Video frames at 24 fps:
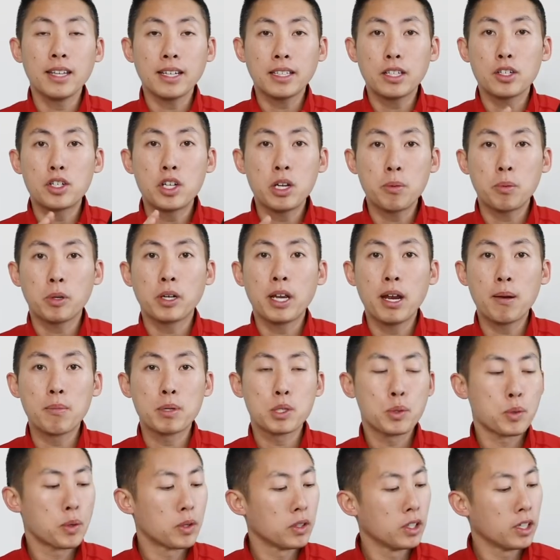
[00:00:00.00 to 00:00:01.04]
Unlike the cheaper
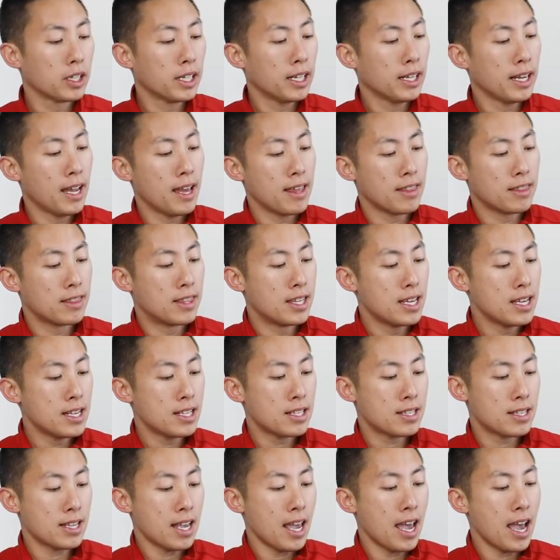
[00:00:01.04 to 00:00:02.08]
cameras we were looking at,
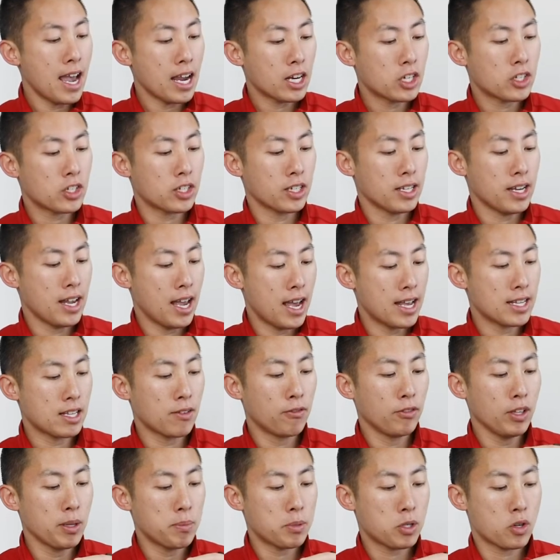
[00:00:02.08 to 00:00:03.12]
this actually has
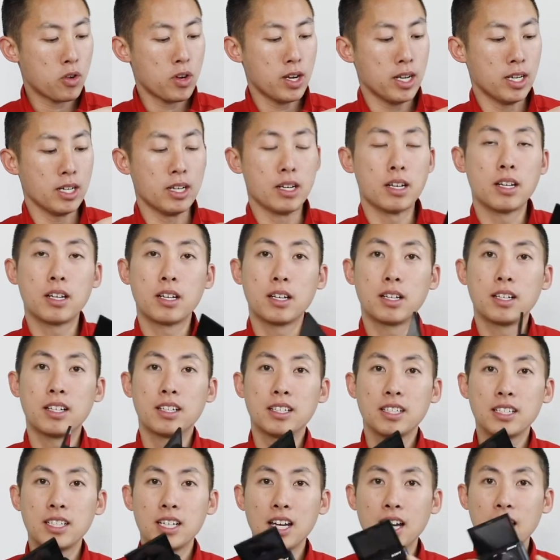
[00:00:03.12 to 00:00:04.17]
a flip screen.
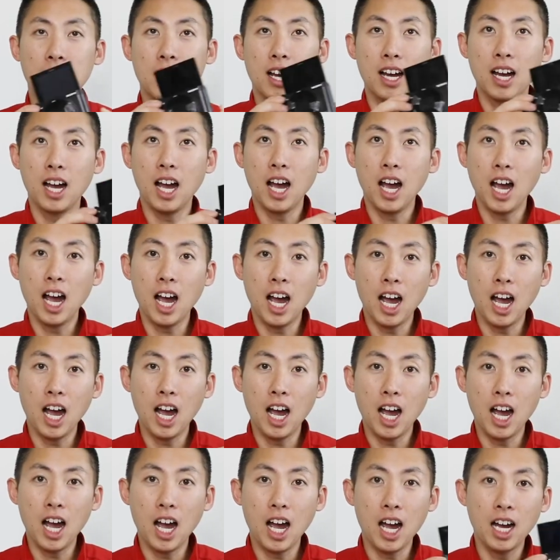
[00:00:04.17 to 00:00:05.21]

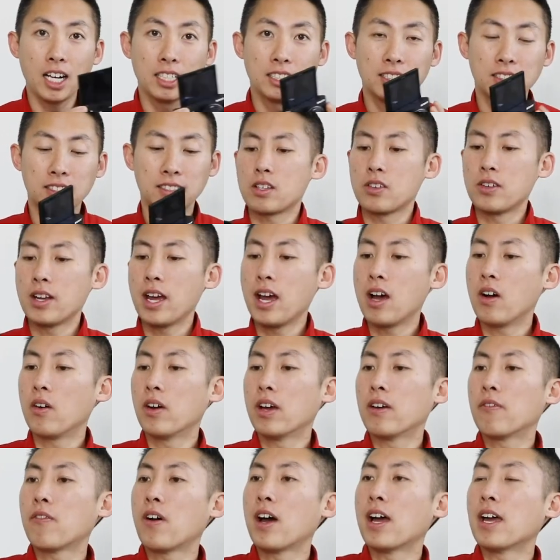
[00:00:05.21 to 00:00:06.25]
Ta-da! So now
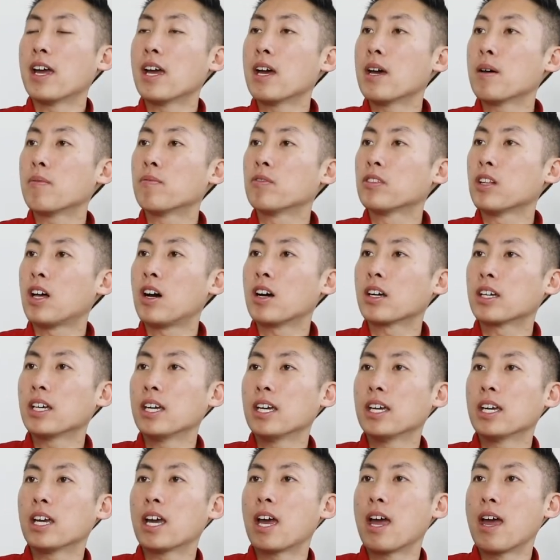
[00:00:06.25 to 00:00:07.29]
if I am
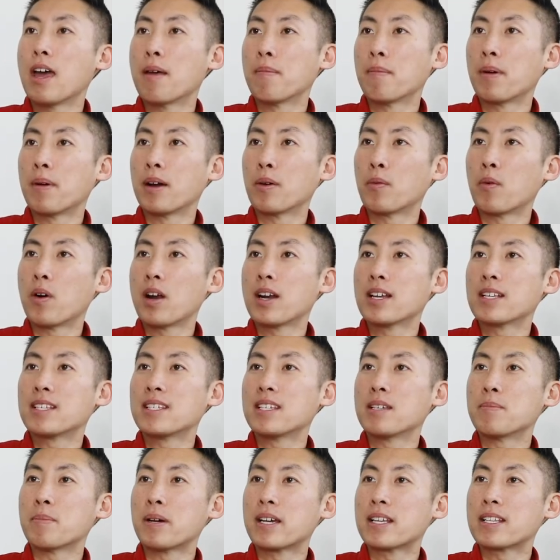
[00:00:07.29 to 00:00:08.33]
vlogging and I want to
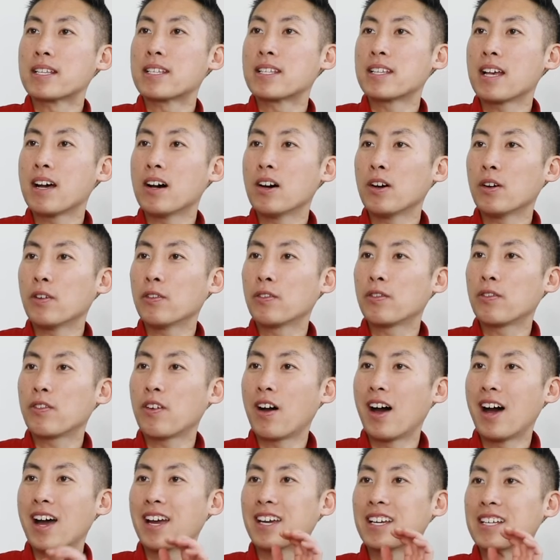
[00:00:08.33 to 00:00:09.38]
see myself,
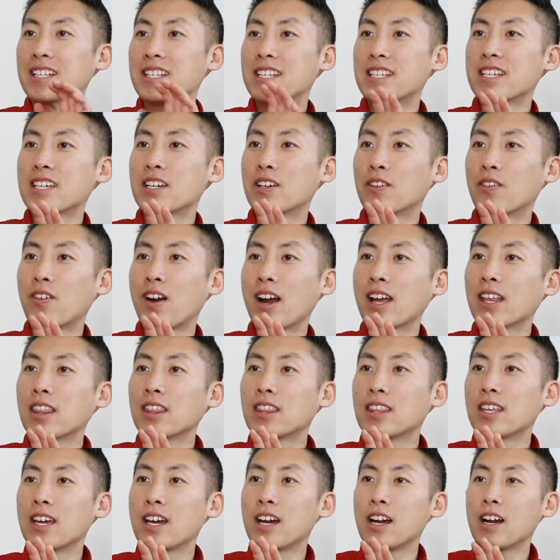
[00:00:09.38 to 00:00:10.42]
I can see it right
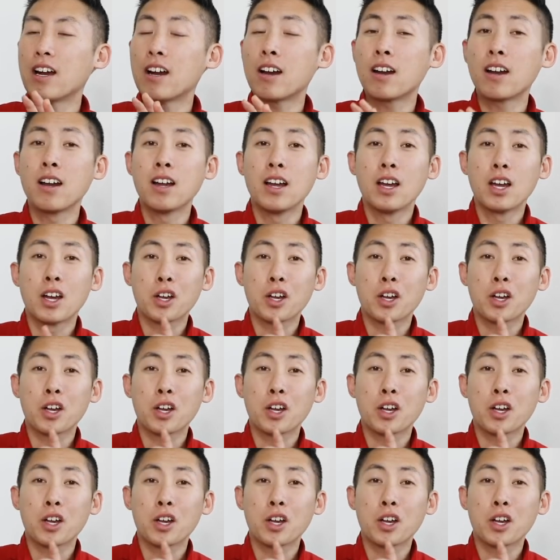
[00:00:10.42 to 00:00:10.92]
there.